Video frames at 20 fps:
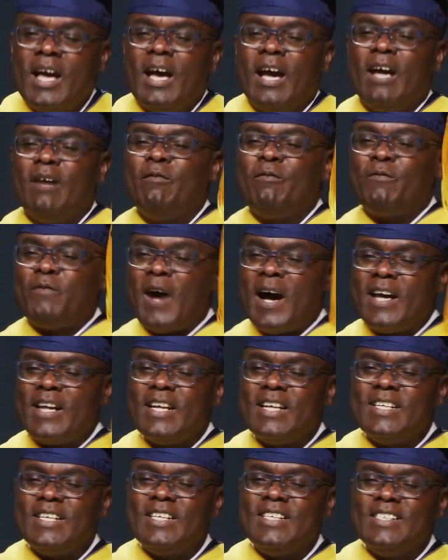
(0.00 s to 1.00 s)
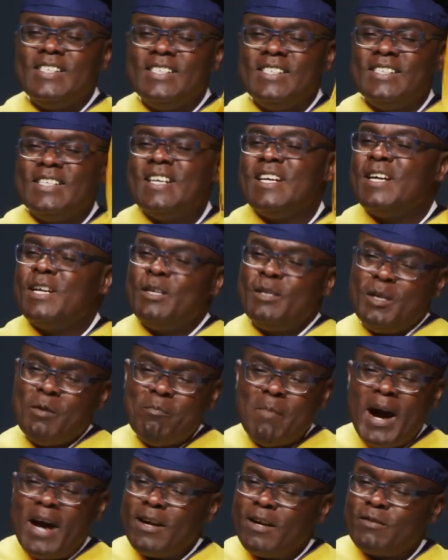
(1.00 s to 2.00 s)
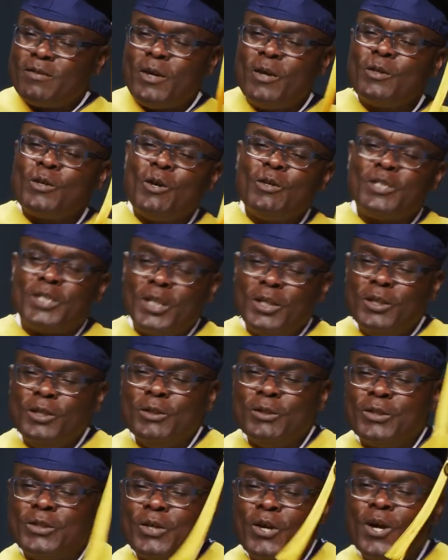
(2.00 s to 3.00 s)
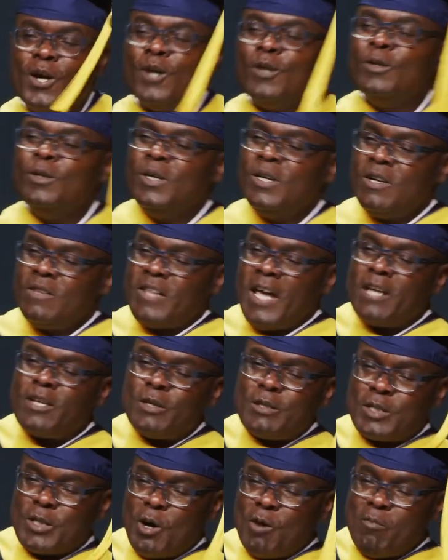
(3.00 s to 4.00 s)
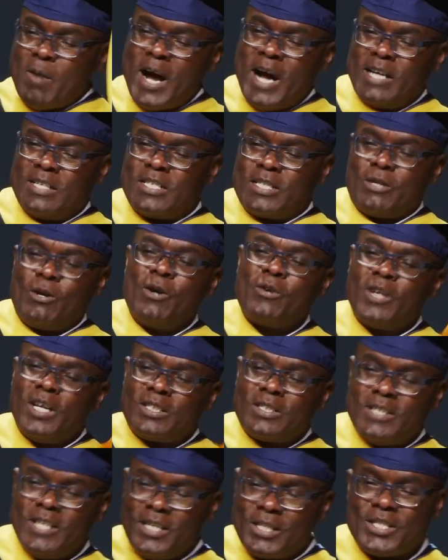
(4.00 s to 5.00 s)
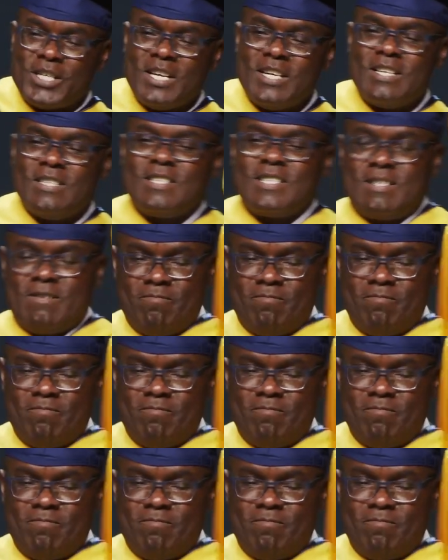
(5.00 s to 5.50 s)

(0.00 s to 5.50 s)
And finally, the marathon continues, y'all. Thank you so much. Congratulations.